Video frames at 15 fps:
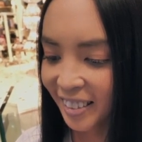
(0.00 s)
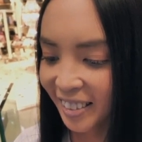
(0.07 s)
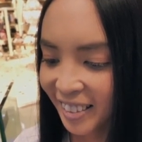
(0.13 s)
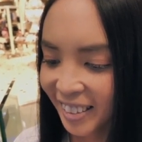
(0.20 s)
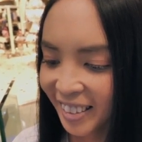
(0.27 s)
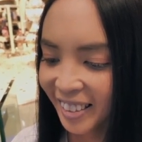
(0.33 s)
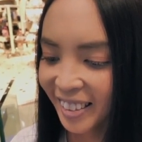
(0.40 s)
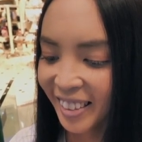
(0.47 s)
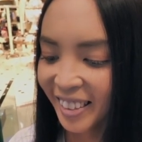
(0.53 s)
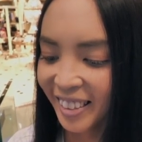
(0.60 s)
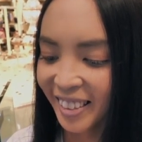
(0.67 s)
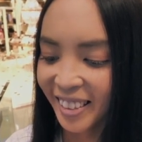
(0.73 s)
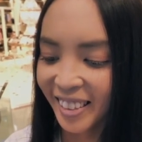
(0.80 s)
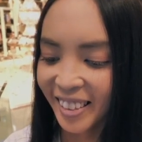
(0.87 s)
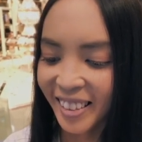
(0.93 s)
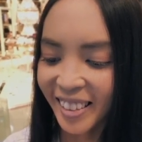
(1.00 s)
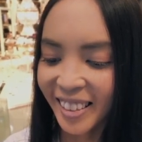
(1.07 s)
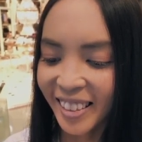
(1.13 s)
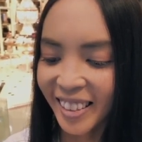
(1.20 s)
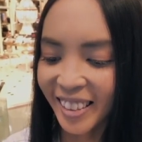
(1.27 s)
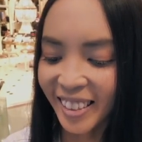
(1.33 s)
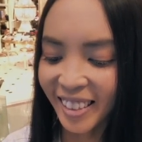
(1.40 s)
see, you know you want to do it like,
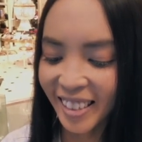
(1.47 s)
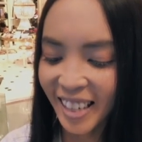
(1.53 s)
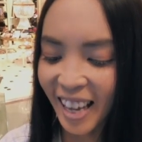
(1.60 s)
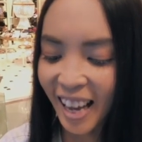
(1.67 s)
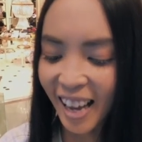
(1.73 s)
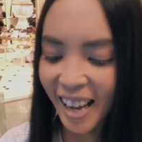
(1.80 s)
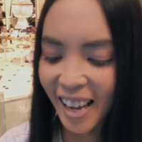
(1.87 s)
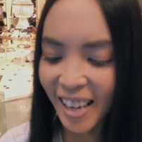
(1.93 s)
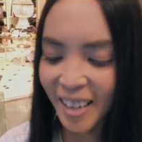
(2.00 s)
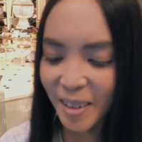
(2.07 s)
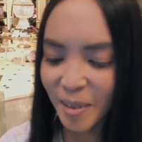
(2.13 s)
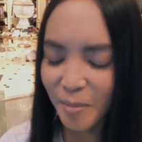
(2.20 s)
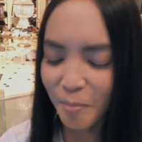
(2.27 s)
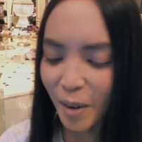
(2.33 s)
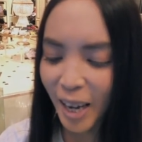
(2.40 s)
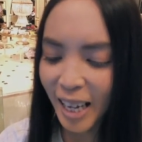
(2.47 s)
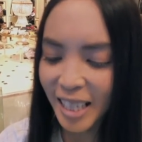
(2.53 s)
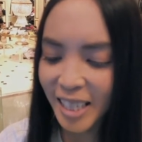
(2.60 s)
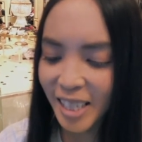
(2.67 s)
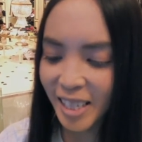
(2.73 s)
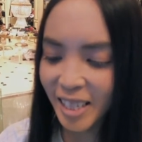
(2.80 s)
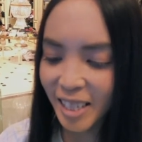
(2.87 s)
no, nah, it,
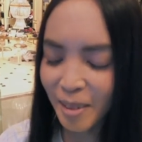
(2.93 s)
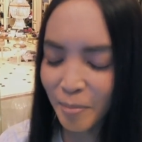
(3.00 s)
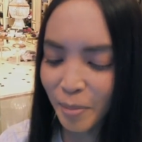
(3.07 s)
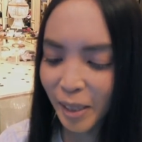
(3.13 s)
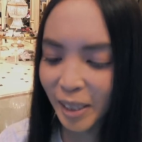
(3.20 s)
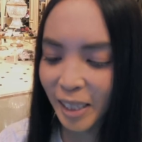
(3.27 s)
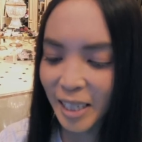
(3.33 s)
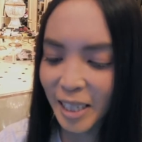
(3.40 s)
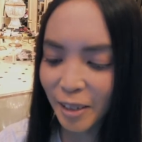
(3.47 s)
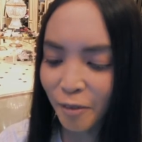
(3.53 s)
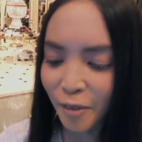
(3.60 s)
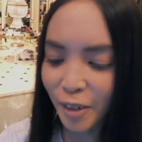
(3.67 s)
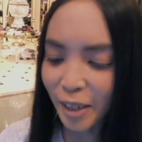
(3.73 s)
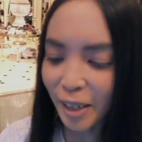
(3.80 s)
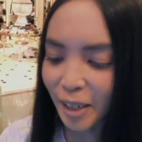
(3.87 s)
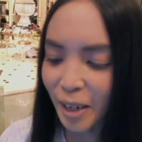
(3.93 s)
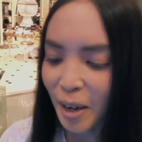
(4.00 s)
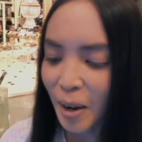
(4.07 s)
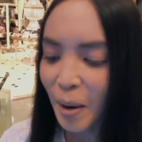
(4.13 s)
mine's just completely different.